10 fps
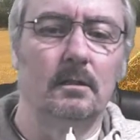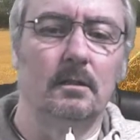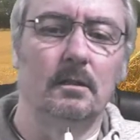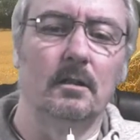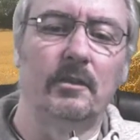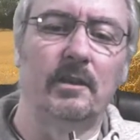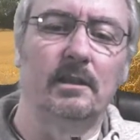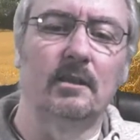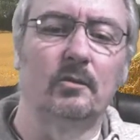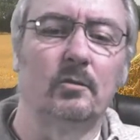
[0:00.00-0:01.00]
I think
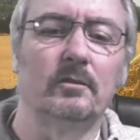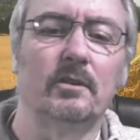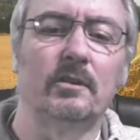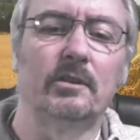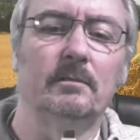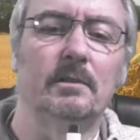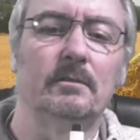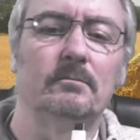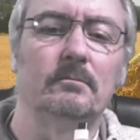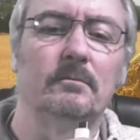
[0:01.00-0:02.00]
that's sort of like similar
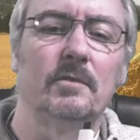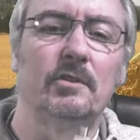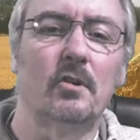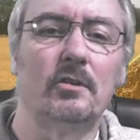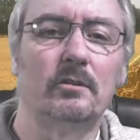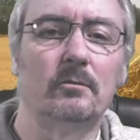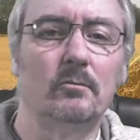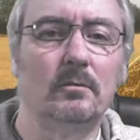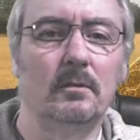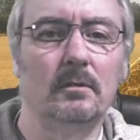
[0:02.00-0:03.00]
sized
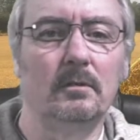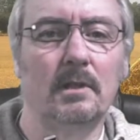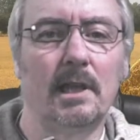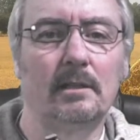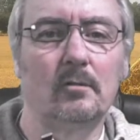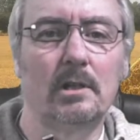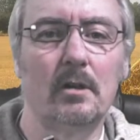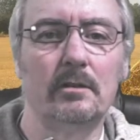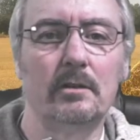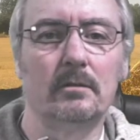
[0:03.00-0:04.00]
connector that go
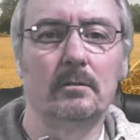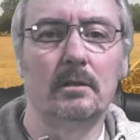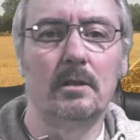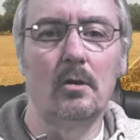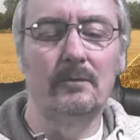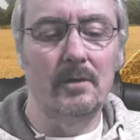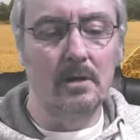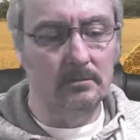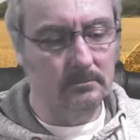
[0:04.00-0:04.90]
into an iPhone.